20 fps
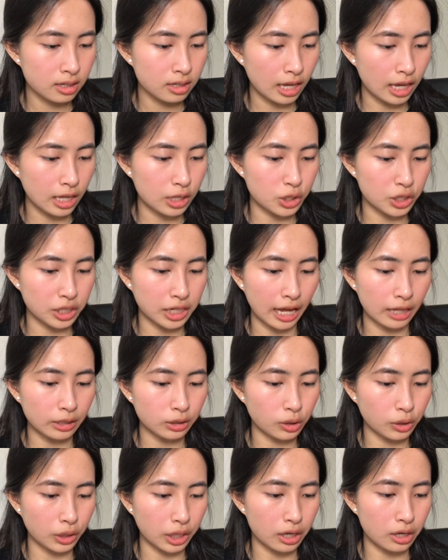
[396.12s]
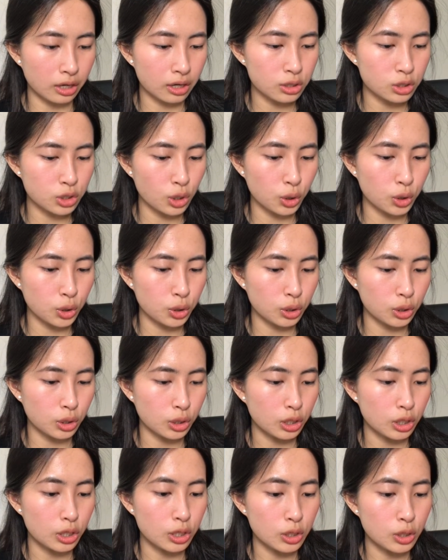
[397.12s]
in your calculator. So
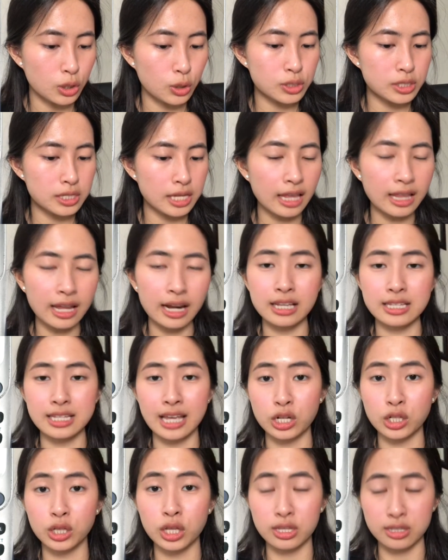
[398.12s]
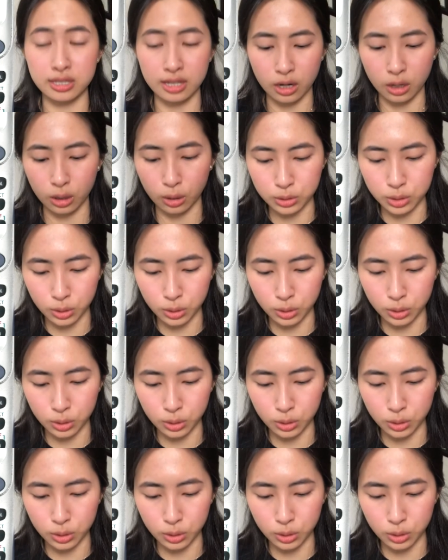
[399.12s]
you see that it's actually 0.